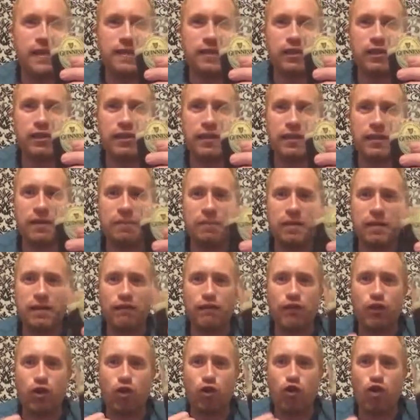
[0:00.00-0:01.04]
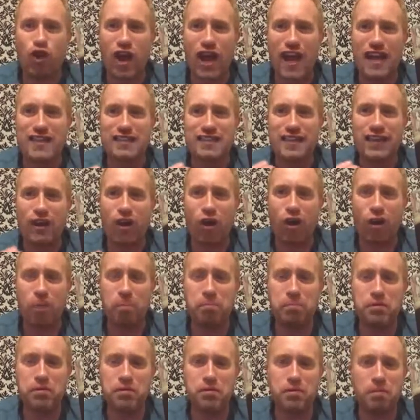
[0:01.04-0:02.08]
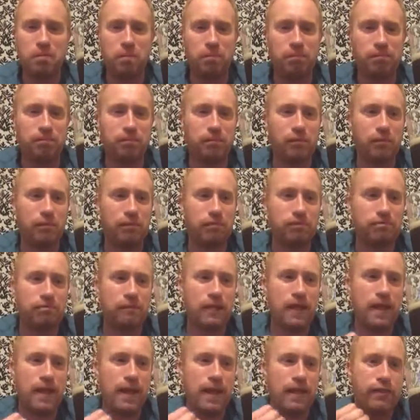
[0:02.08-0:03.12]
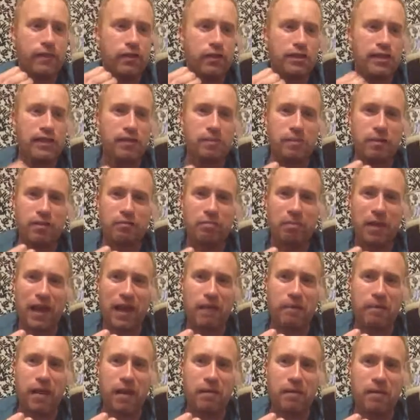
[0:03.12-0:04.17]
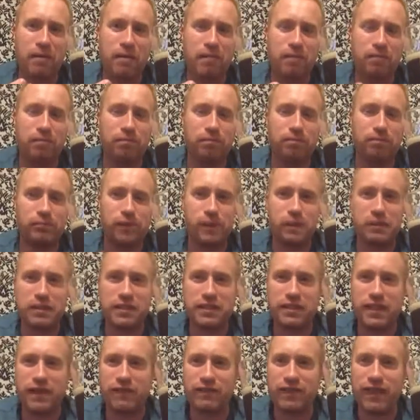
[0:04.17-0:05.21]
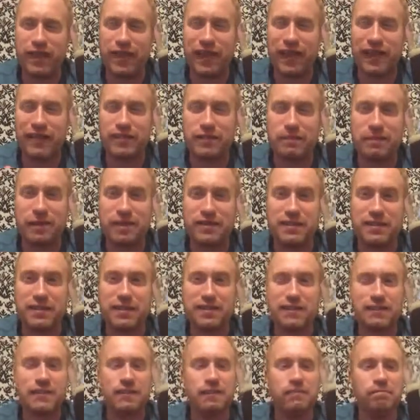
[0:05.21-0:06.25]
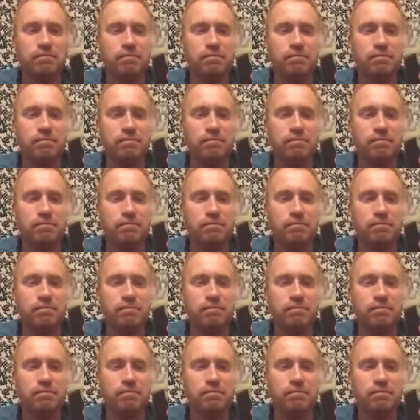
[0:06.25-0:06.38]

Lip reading: there's a little bit of grassy hops, there's a little bit of black pepper which is giving that kind of spiciness.